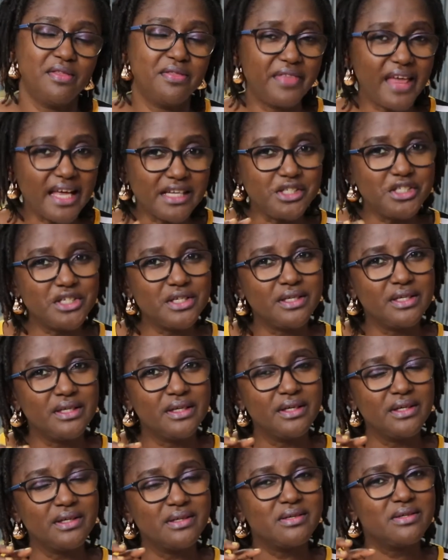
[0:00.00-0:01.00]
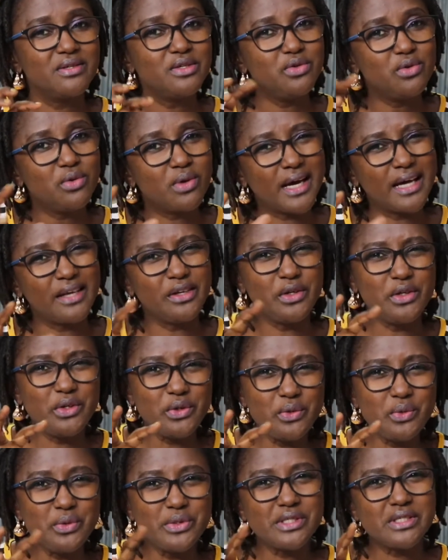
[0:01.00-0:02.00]
that you can
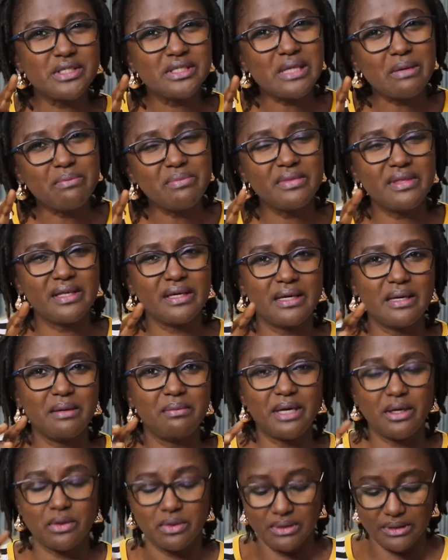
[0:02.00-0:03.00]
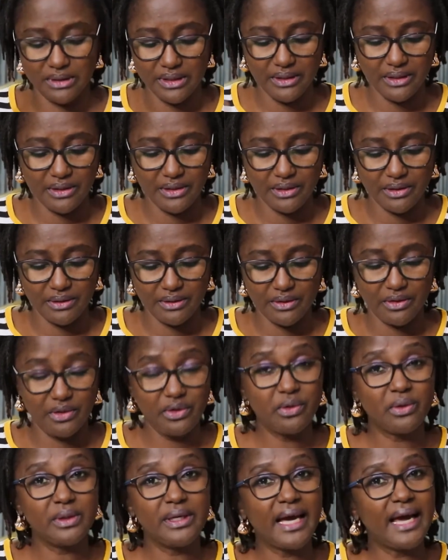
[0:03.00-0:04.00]
do something about.
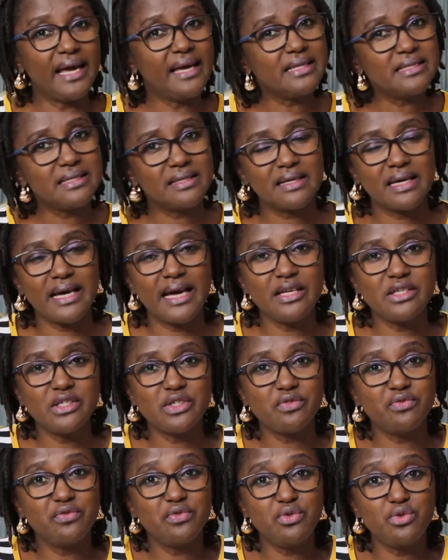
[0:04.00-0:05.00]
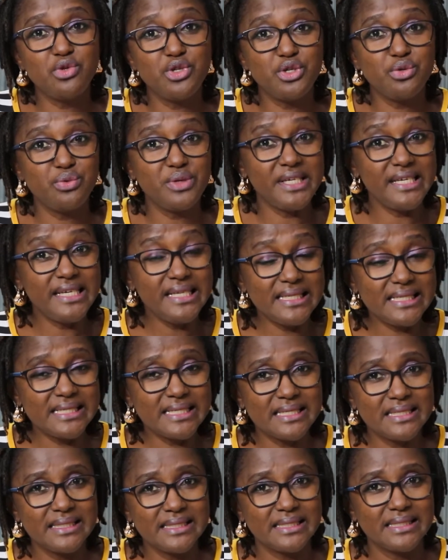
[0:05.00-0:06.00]
Your diet, the kinds of food you
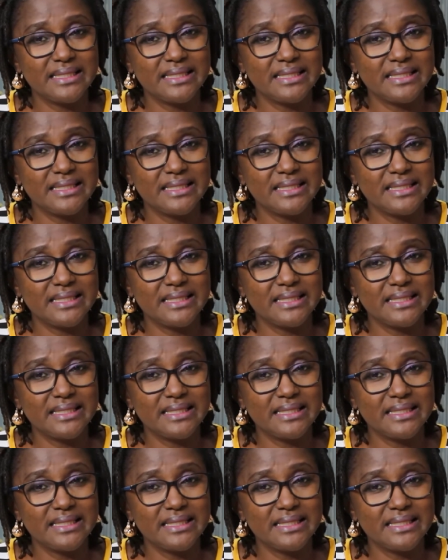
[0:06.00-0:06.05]
eat,